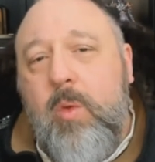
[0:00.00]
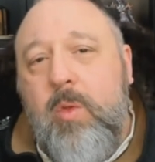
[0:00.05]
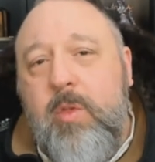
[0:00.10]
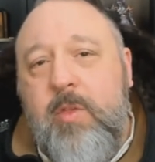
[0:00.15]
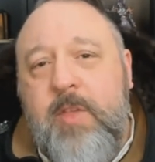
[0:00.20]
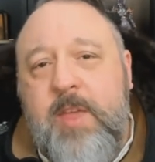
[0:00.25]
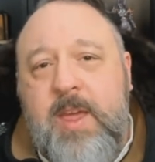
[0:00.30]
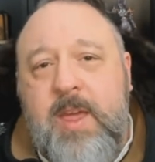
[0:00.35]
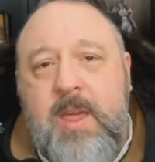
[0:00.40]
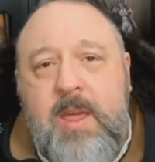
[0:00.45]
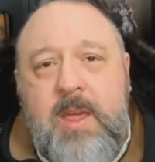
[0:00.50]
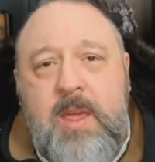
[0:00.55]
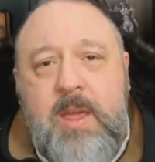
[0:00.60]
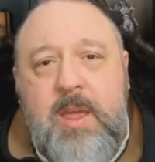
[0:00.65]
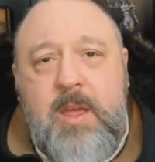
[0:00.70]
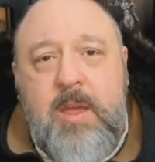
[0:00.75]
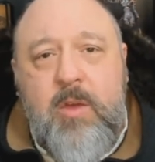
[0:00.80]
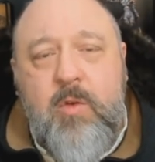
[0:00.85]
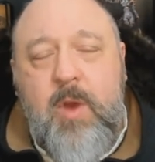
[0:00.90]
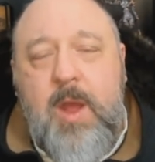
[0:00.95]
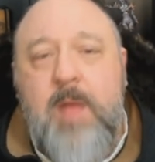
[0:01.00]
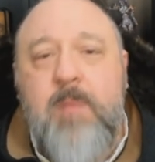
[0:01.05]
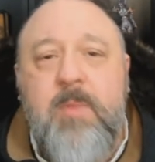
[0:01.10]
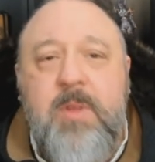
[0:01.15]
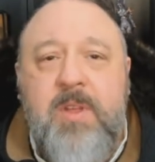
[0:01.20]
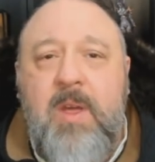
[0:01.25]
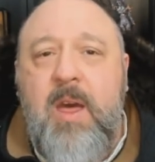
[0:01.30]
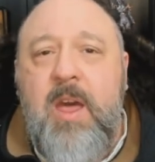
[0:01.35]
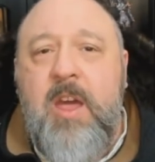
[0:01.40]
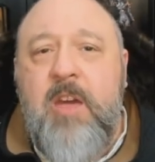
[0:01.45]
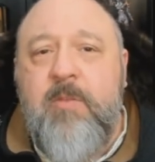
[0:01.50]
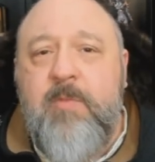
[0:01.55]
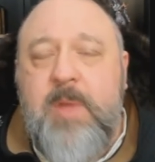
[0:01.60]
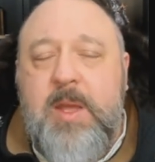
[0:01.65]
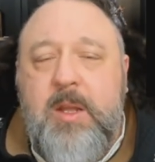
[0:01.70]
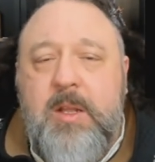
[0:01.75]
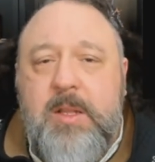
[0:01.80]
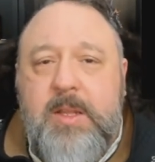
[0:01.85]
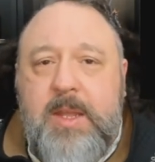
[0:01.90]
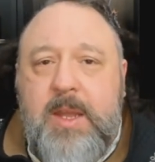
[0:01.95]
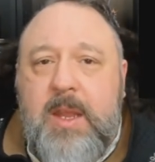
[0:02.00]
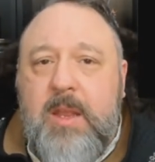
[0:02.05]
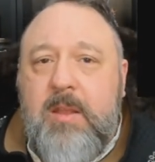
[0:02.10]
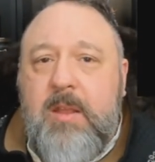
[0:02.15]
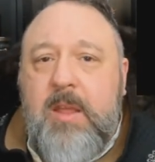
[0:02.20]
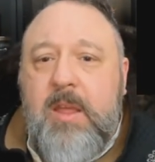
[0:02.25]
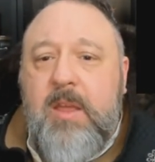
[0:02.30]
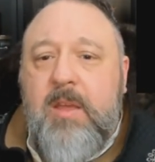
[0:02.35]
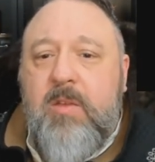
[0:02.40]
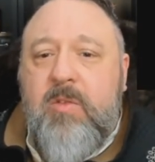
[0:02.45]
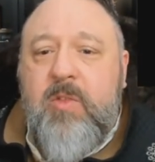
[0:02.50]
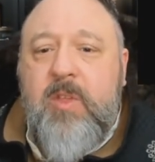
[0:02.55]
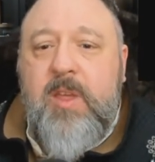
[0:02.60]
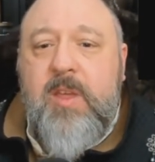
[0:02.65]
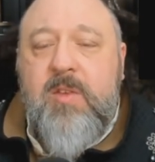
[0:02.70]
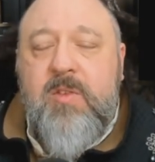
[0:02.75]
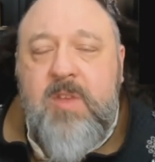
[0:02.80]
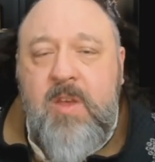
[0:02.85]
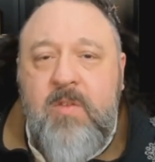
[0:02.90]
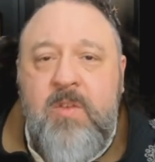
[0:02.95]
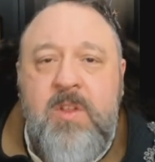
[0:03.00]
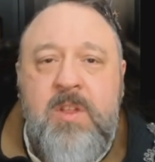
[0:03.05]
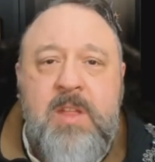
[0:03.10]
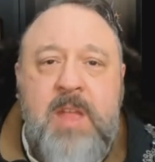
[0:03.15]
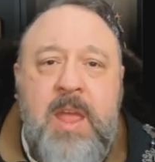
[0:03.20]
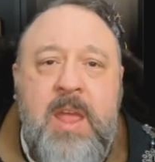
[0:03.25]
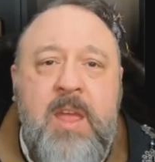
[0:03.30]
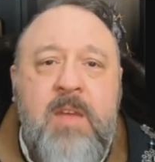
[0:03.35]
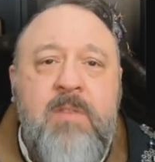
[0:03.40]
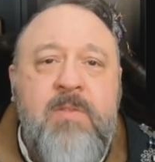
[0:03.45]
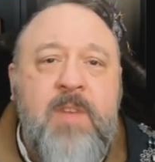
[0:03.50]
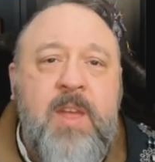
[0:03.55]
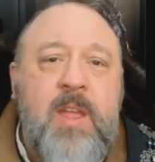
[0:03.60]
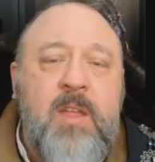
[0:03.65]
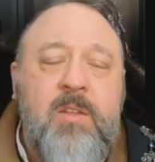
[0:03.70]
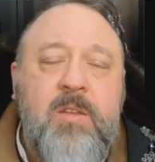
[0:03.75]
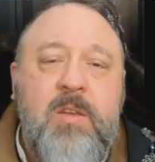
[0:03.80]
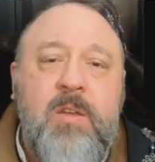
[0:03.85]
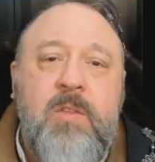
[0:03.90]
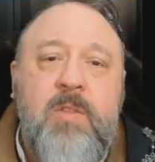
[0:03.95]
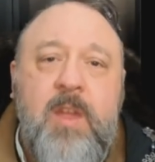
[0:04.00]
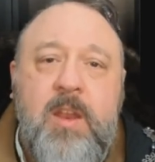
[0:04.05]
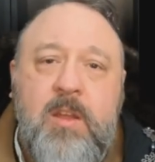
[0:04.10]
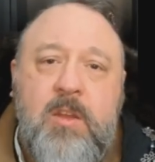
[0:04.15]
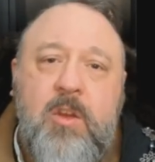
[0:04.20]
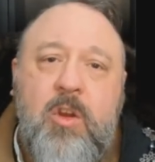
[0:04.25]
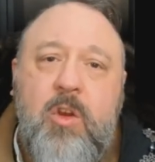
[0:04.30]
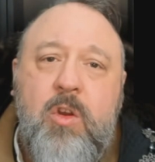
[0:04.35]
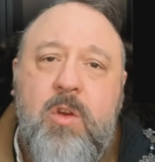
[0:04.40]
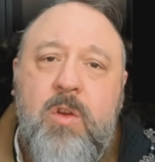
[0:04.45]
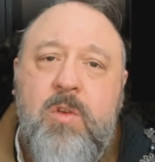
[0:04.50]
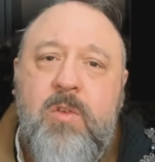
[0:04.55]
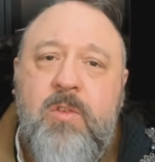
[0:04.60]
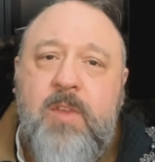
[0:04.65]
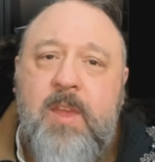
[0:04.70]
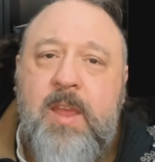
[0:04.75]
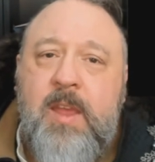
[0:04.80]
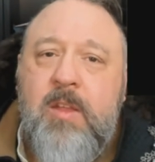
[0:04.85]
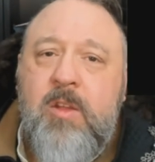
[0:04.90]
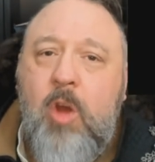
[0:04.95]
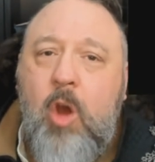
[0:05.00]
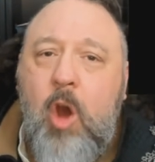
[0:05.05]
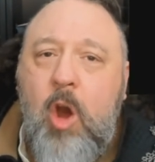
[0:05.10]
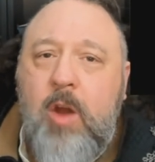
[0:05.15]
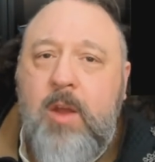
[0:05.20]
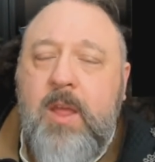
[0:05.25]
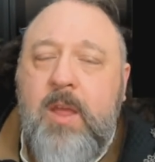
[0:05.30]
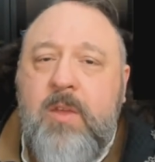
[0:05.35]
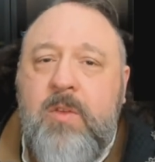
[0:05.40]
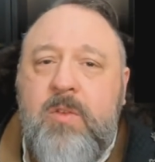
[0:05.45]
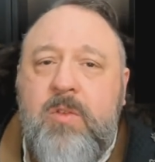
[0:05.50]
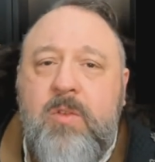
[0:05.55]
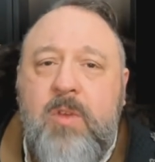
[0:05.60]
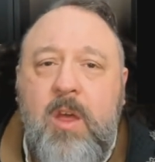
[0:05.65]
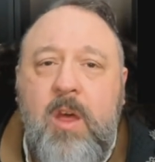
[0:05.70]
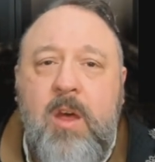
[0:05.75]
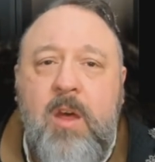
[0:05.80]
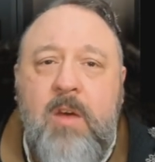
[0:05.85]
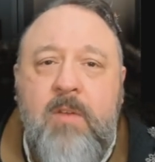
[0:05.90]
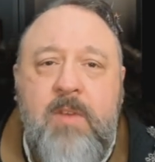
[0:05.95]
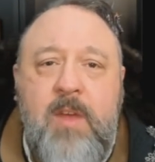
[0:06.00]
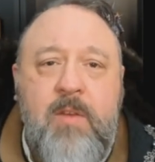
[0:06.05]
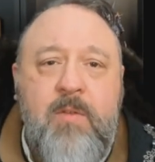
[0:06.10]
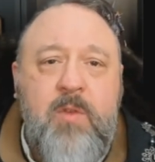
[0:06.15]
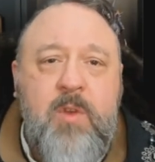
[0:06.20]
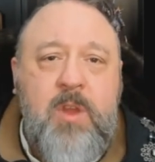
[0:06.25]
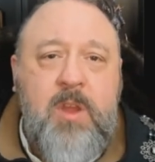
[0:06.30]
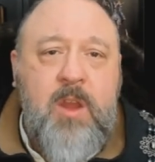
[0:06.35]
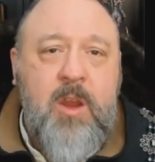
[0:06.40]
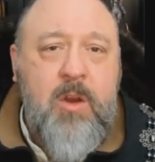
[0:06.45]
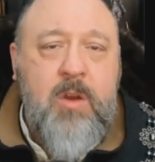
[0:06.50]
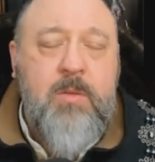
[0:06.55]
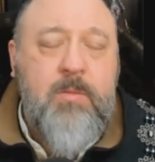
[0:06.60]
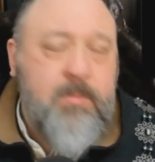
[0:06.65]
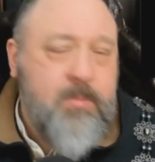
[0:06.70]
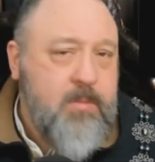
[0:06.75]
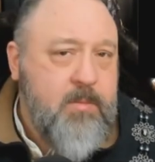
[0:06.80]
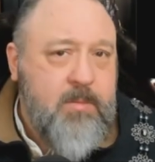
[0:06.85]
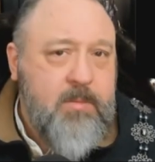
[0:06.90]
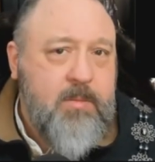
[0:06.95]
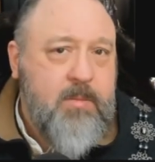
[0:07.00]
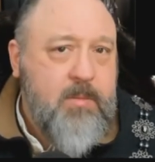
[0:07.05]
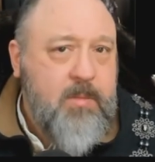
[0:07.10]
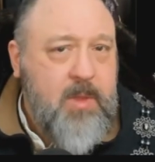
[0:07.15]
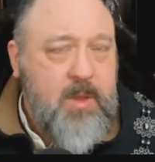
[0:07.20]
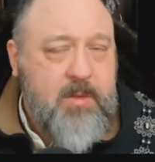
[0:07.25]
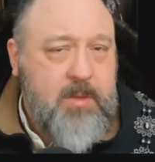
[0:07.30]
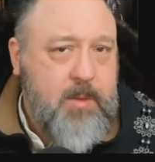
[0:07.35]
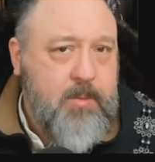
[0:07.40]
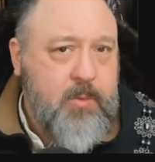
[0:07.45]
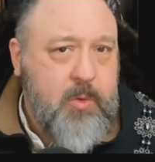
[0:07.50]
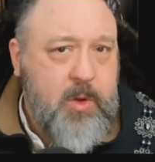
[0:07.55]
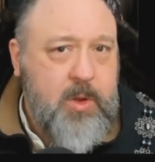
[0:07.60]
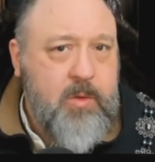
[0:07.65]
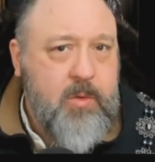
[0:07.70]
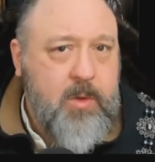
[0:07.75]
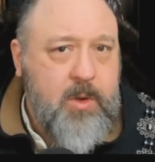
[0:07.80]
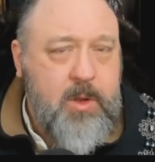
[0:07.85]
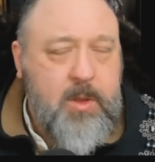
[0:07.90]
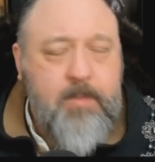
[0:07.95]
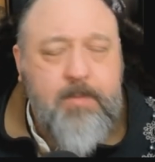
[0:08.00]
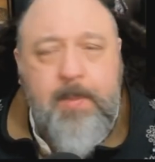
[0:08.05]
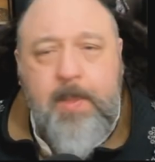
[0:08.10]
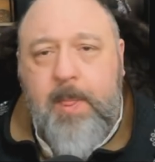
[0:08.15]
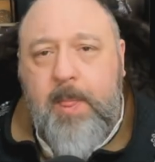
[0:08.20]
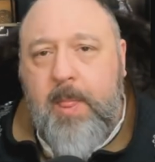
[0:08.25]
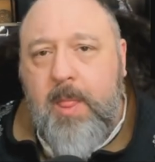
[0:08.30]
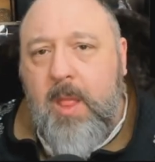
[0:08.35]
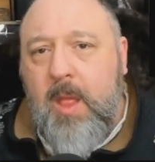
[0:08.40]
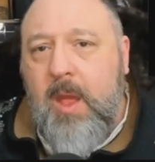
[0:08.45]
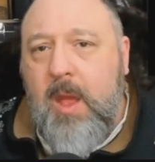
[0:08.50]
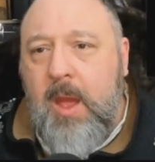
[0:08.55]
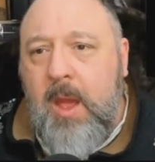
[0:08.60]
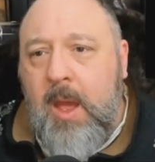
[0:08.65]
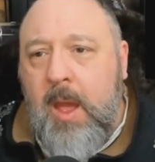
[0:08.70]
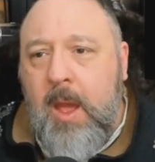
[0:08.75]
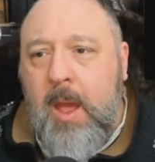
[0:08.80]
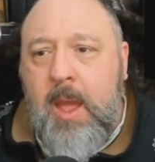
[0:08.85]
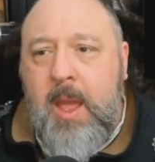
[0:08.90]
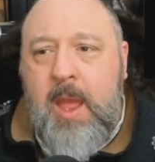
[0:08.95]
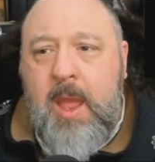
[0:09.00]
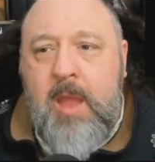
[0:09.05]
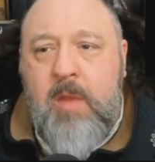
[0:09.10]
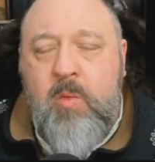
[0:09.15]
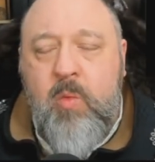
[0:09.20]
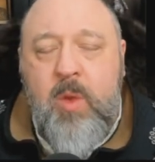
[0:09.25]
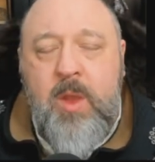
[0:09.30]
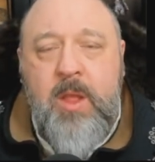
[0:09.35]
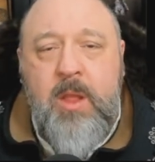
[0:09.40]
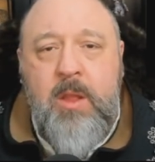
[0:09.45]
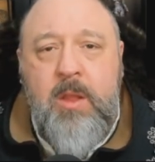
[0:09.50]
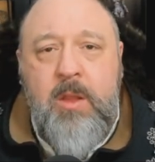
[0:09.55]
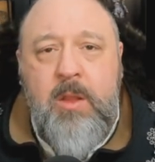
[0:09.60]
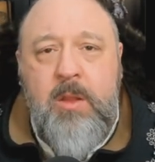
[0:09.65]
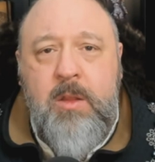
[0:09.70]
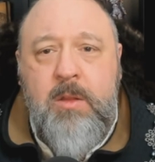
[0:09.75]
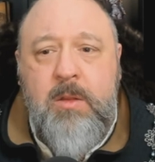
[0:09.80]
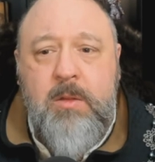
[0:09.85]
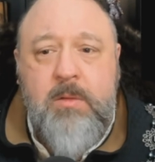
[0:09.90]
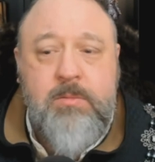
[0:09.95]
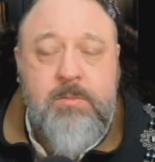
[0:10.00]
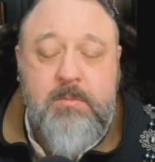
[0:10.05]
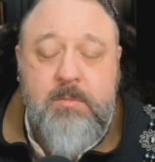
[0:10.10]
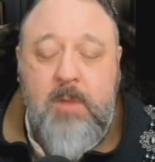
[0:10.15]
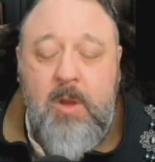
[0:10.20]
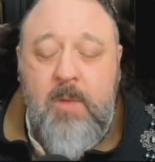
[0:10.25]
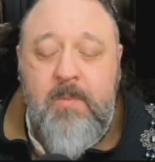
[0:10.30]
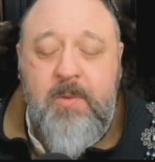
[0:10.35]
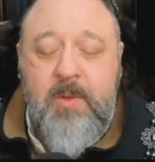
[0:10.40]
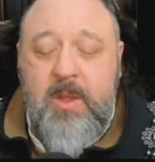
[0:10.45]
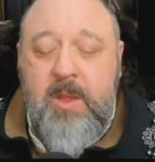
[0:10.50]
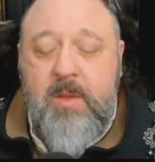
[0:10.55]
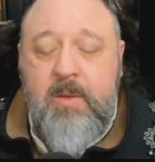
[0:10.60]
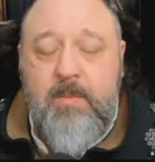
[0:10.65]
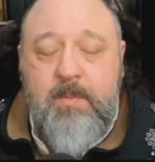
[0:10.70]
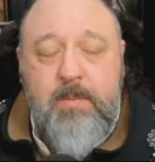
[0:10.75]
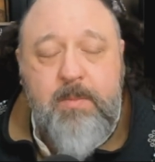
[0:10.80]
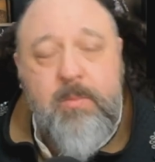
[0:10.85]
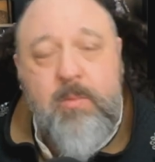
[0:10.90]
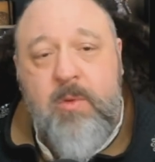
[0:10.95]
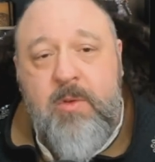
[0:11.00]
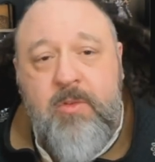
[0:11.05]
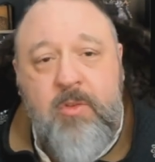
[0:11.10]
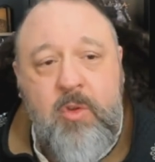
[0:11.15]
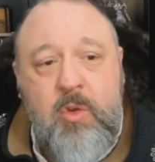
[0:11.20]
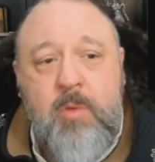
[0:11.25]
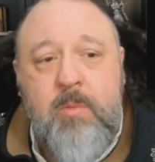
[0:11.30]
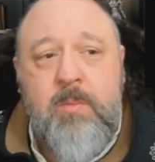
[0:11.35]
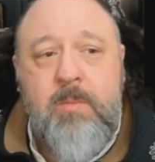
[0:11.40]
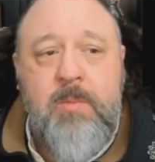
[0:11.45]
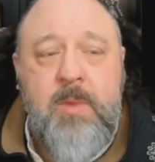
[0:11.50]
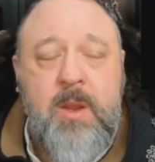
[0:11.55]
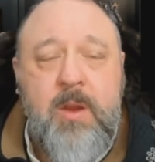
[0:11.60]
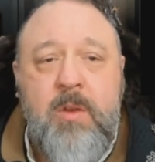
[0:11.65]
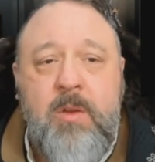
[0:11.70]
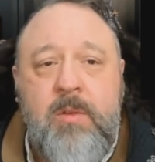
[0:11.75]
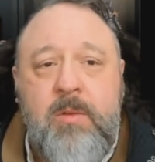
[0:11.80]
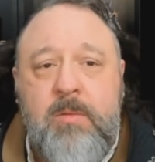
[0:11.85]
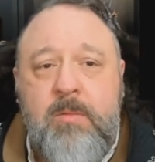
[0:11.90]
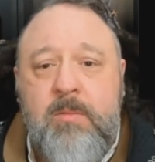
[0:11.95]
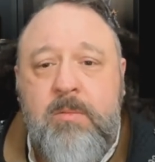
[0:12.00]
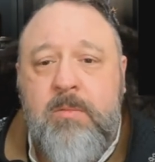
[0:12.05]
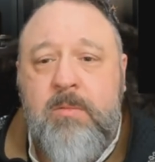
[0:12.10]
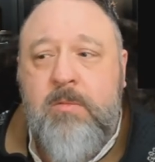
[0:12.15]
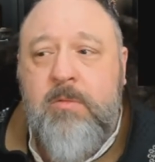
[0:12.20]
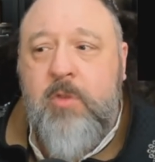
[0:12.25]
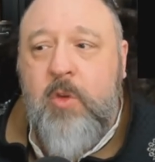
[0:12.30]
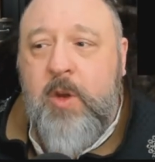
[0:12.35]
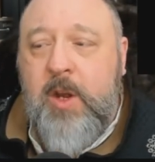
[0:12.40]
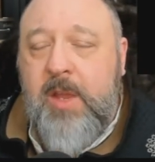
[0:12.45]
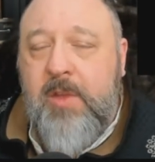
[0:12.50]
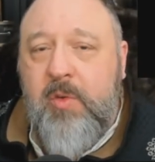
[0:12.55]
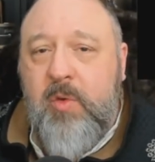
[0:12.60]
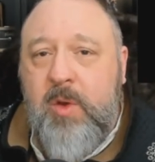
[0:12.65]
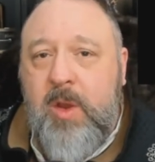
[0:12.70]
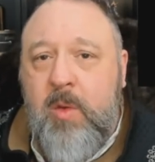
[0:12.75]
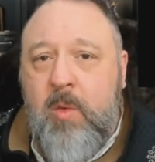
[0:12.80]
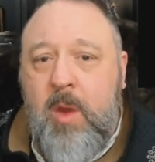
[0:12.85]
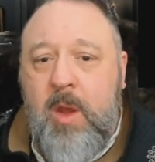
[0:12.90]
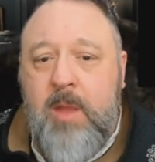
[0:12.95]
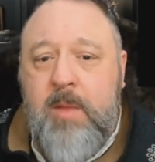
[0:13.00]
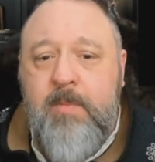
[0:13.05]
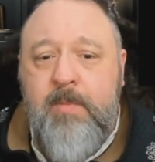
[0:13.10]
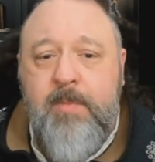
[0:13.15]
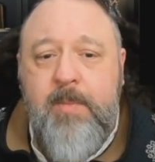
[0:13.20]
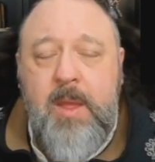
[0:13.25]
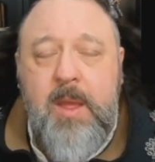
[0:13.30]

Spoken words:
the Grande Bataille of Bicolline is the 7-day event that occurs in August of every year, except 2020, and will hopefully resume here in 2021.